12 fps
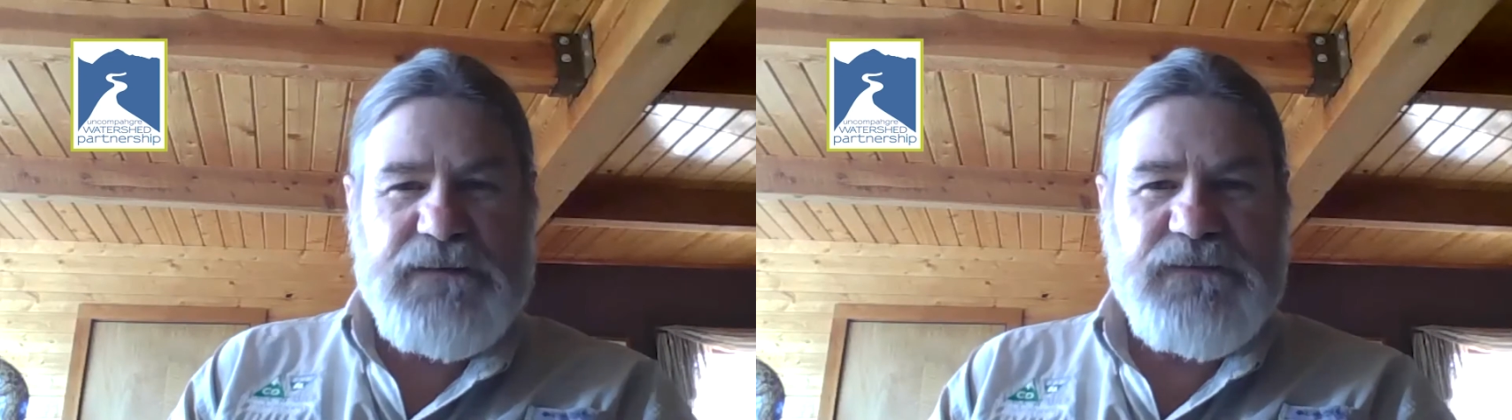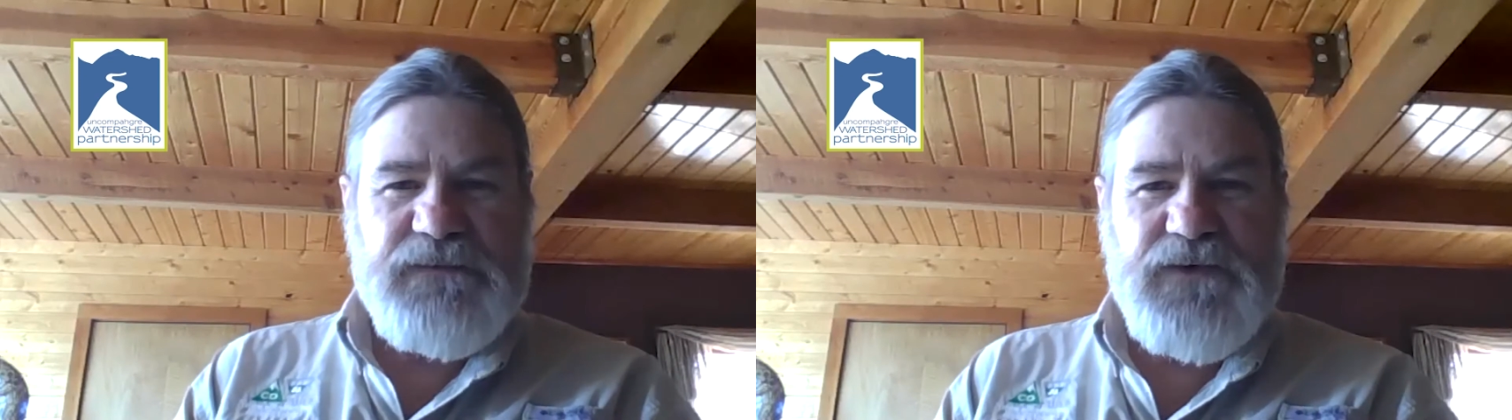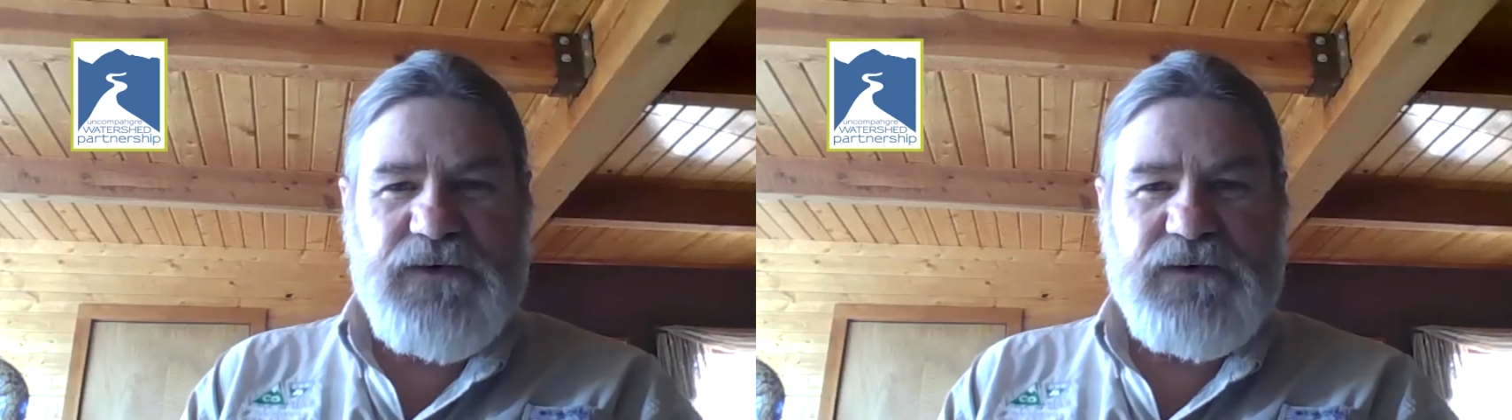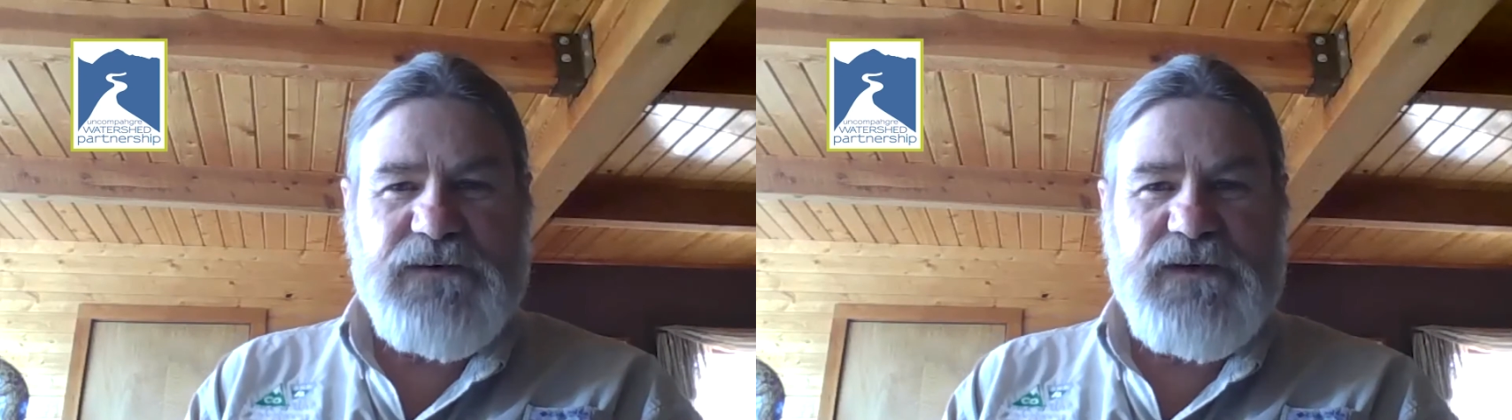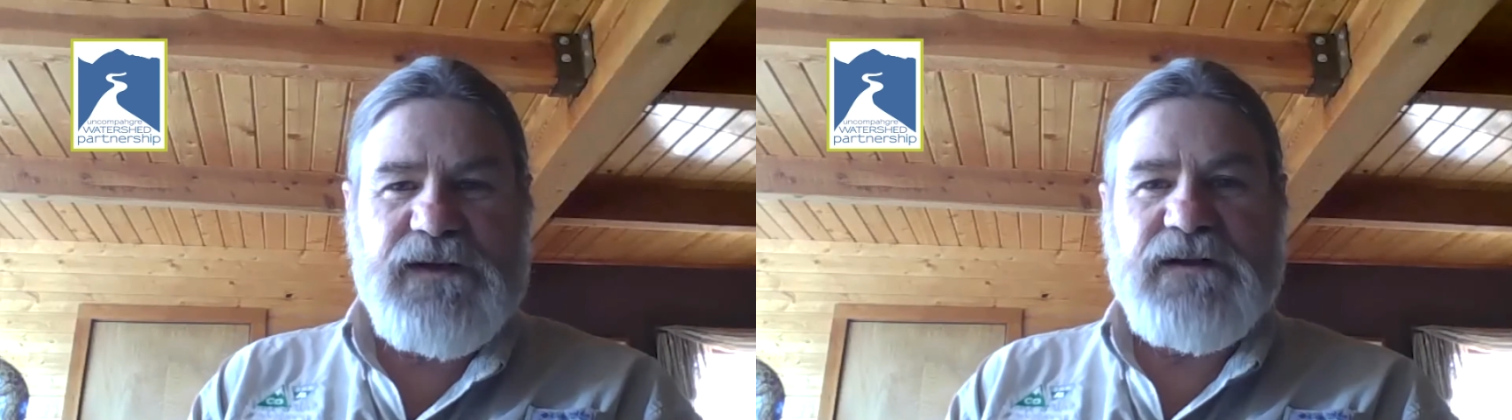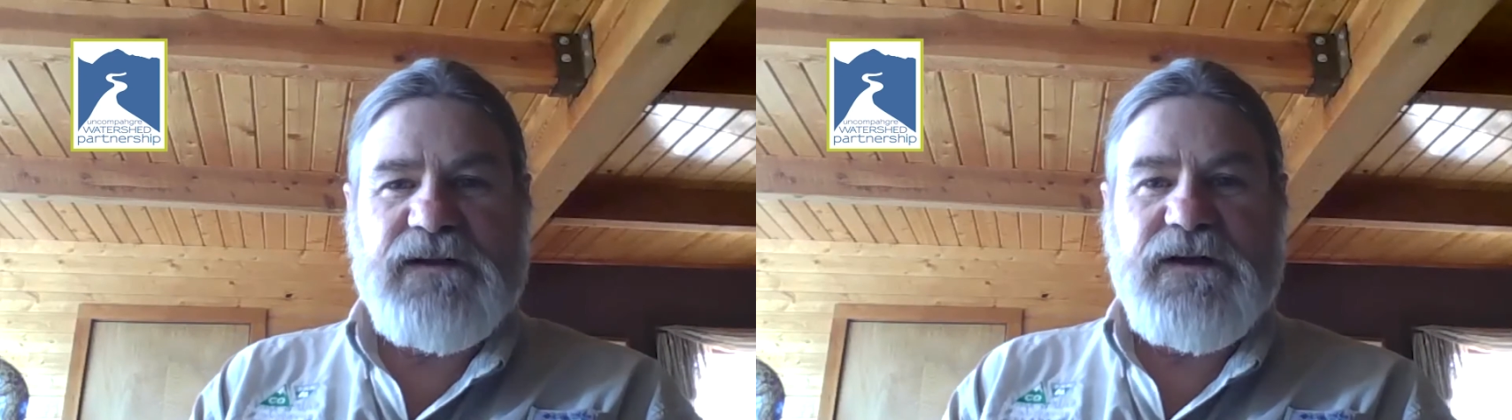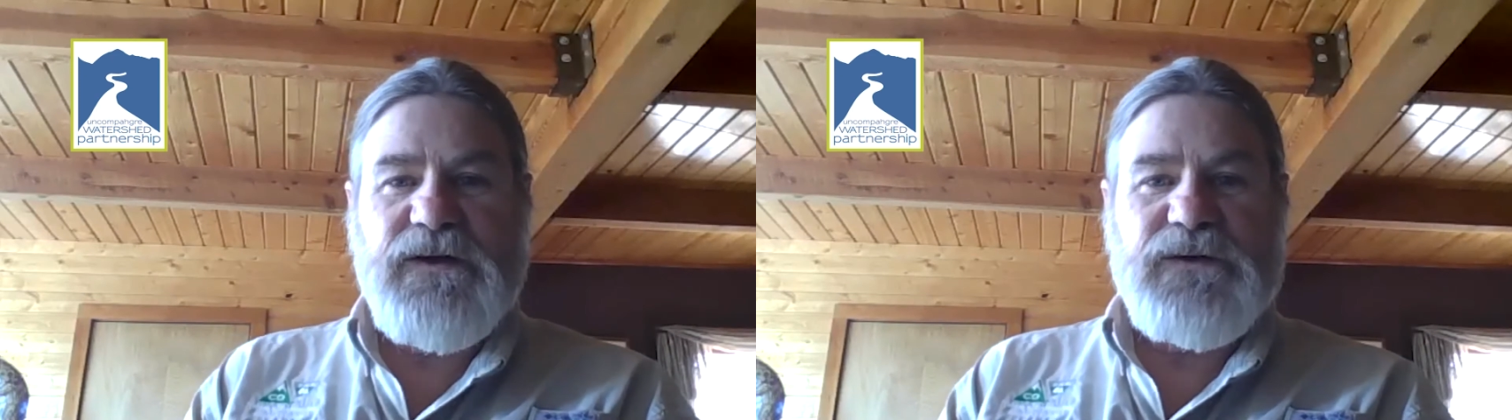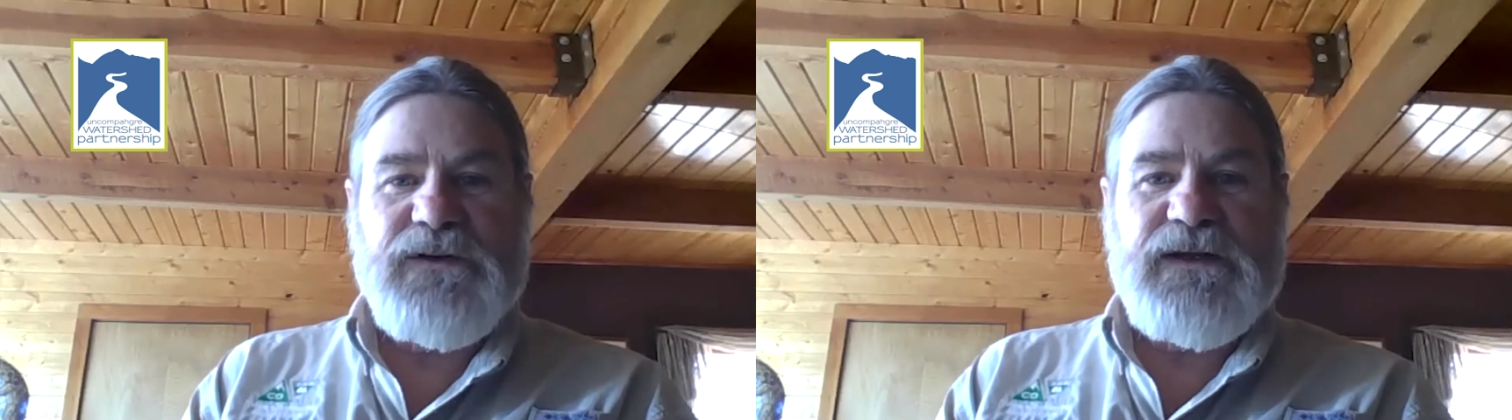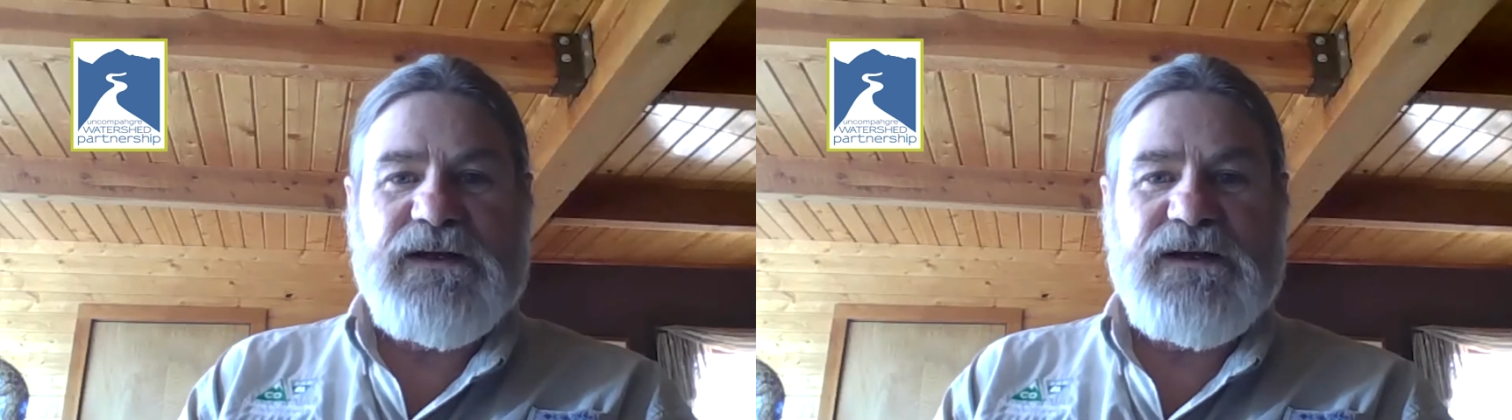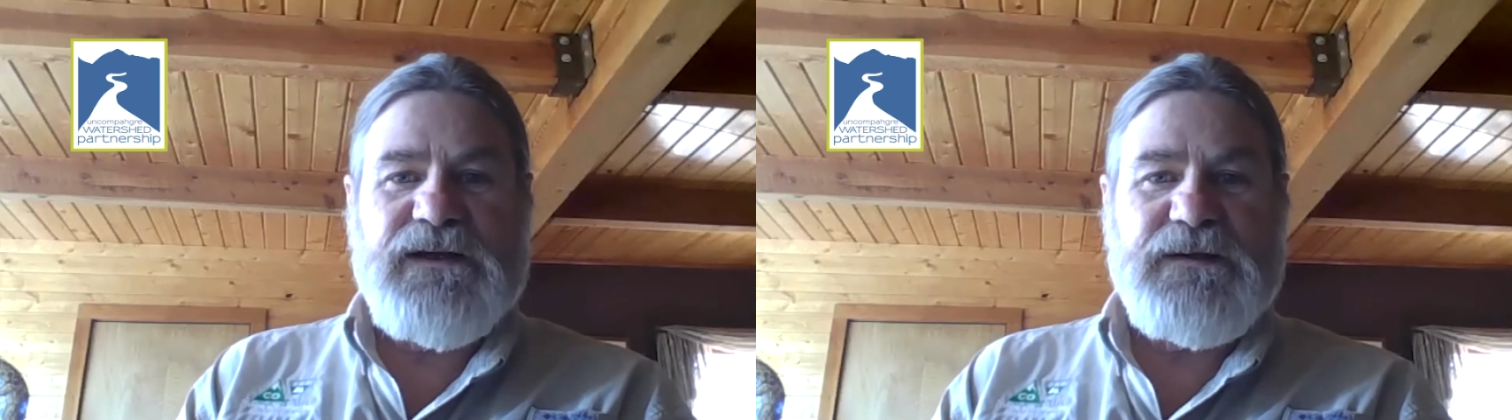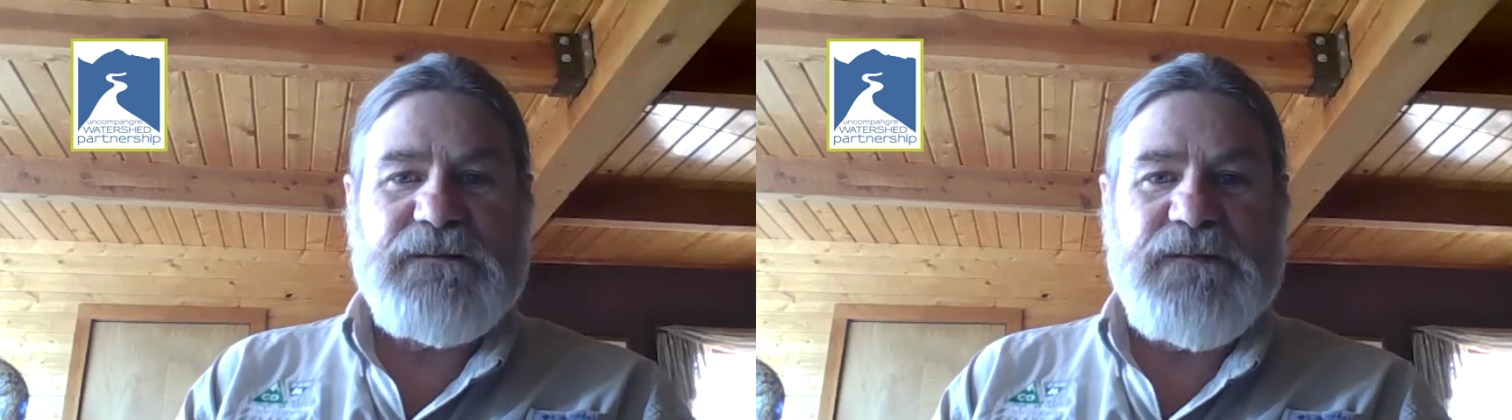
you've heard of the Gold King